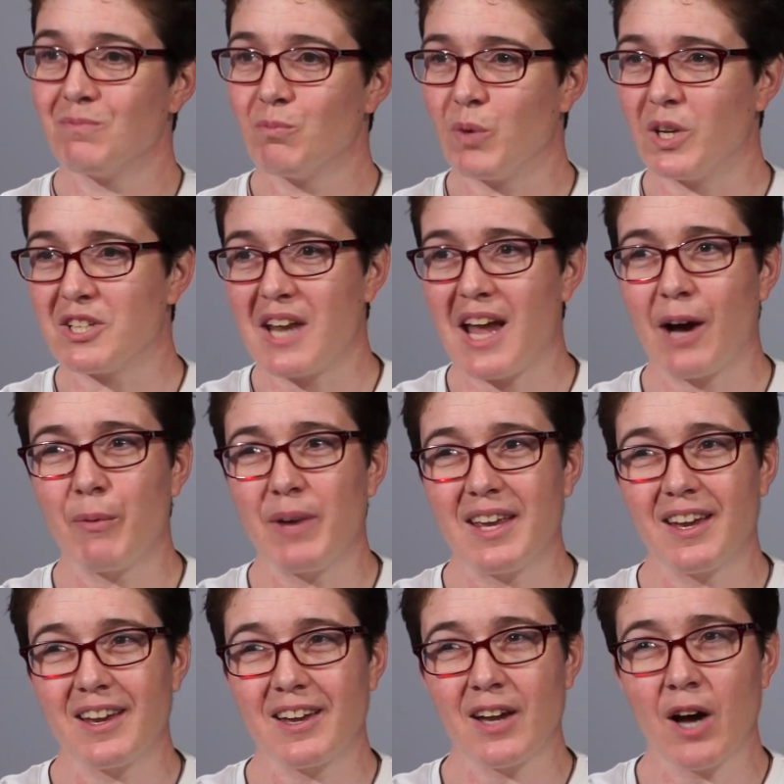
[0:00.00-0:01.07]
Which now we
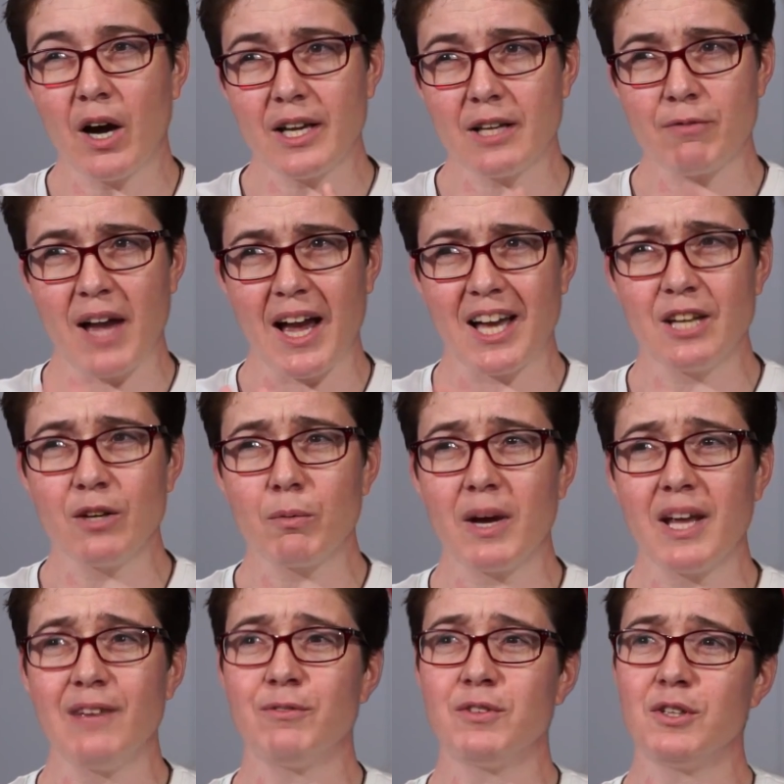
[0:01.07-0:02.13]
can kind of hand
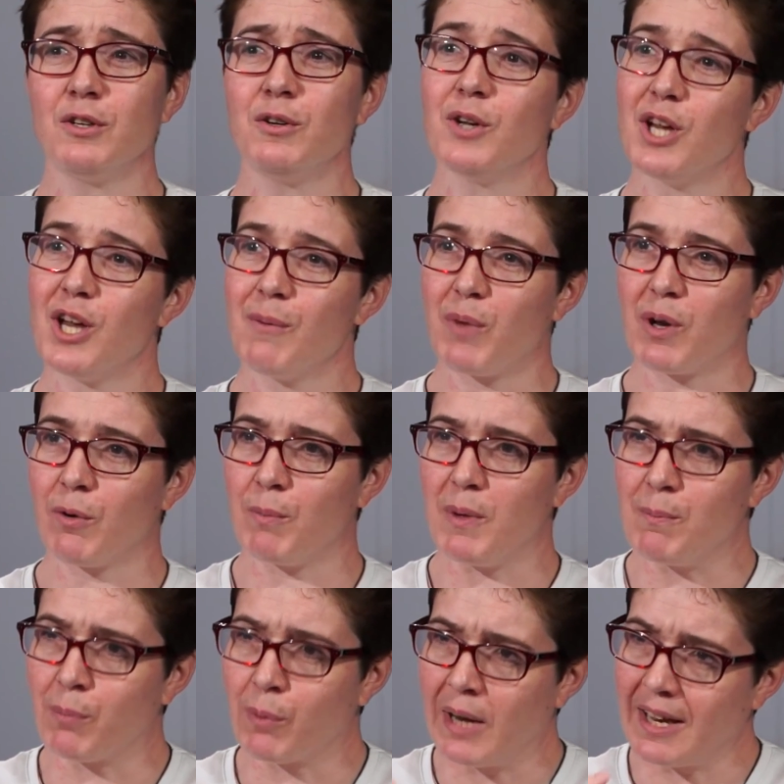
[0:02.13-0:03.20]
wave do, but it would
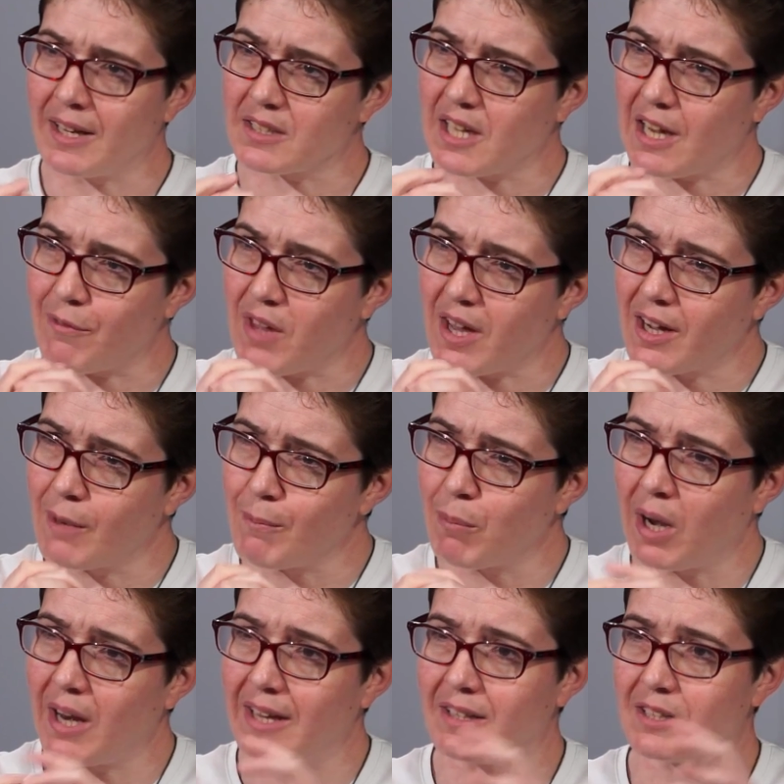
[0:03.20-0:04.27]
be brilliant to have that
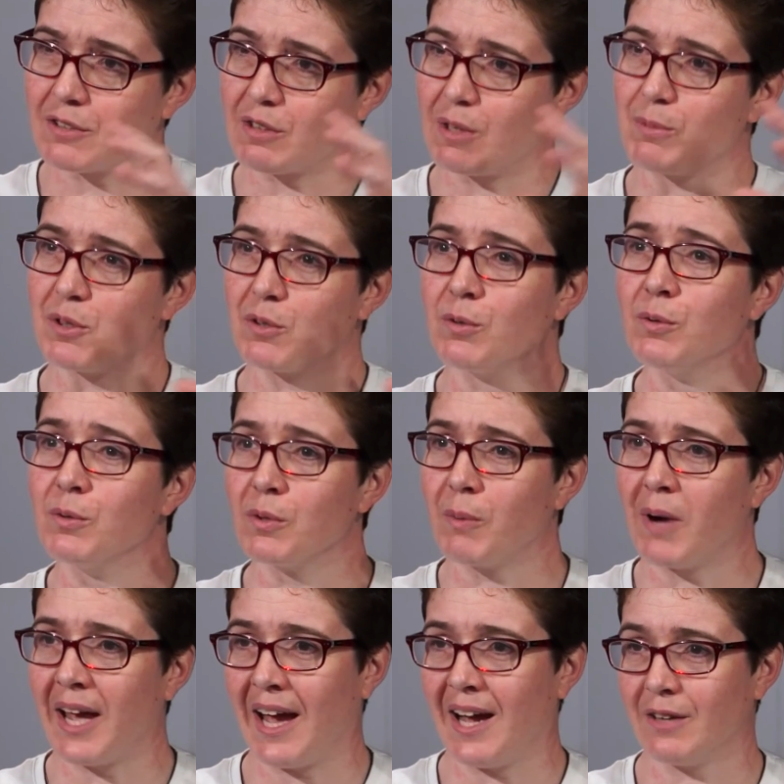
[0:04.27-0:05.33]
complete description all the
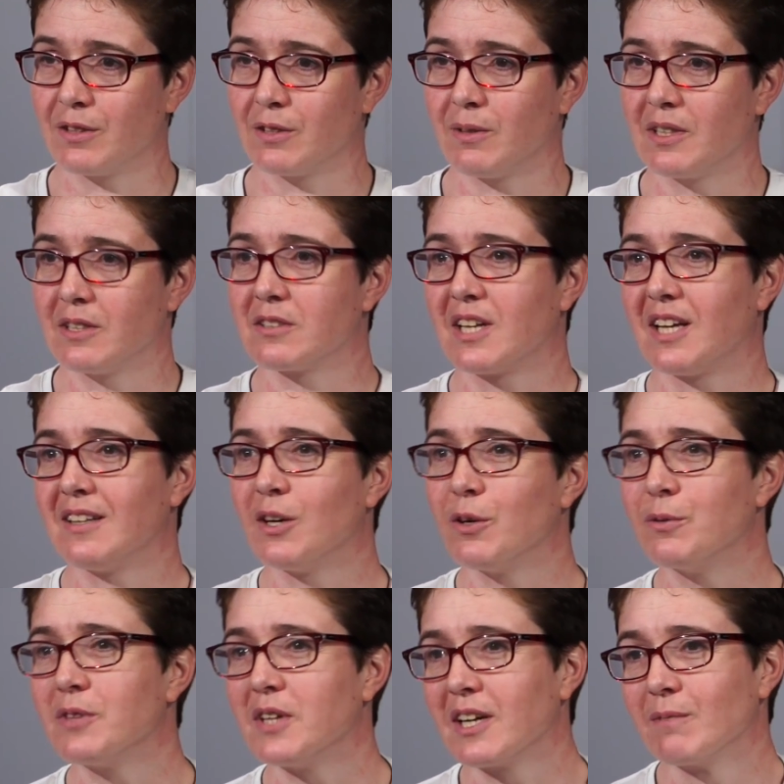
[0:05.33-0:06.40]
way out to understand the
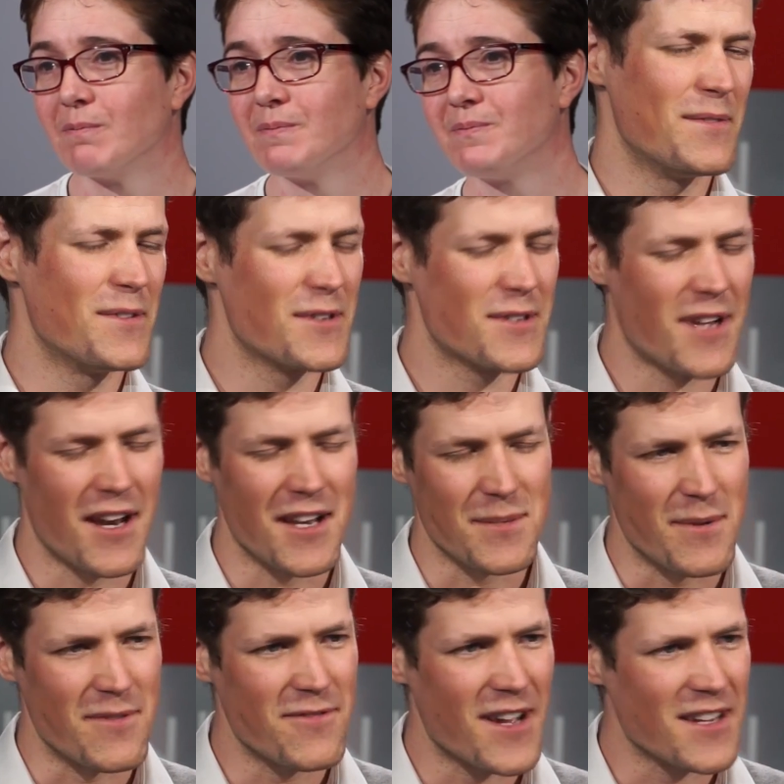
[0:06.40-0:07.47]
whole thing. Charlotte, it's
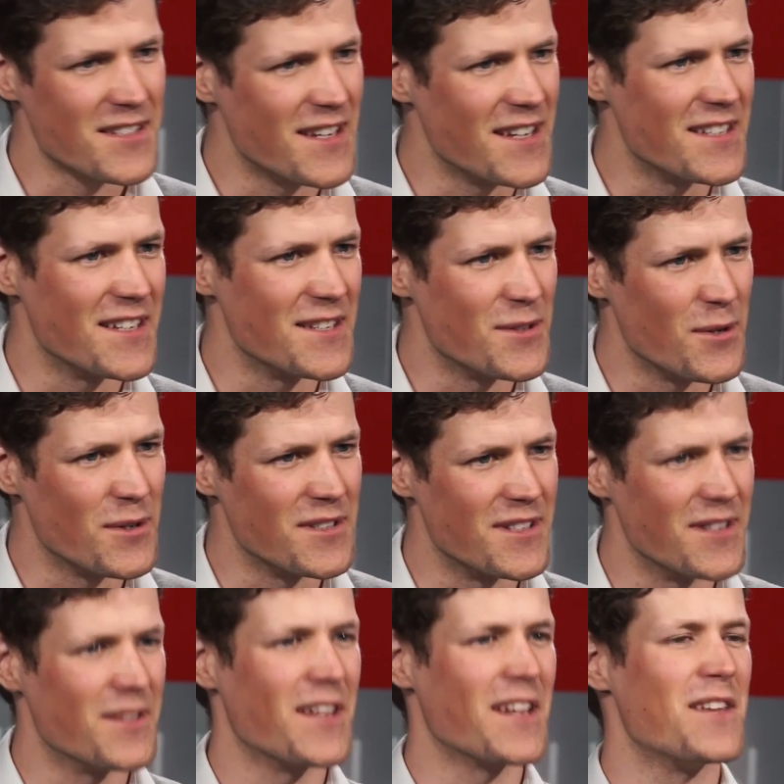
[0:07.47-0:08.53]
been fascinating talking
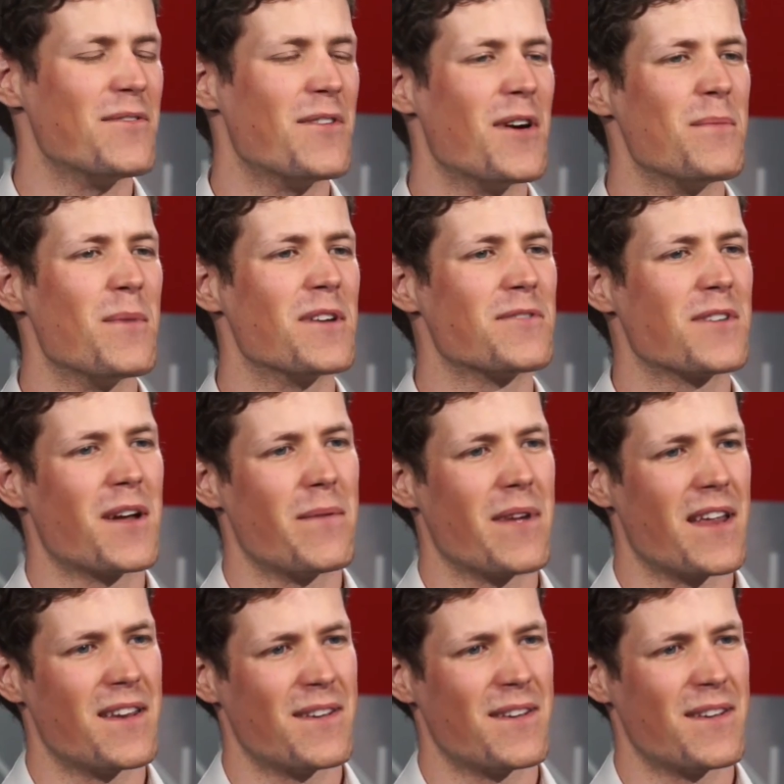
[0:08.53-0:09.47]
to you. Thank you very much for coming in.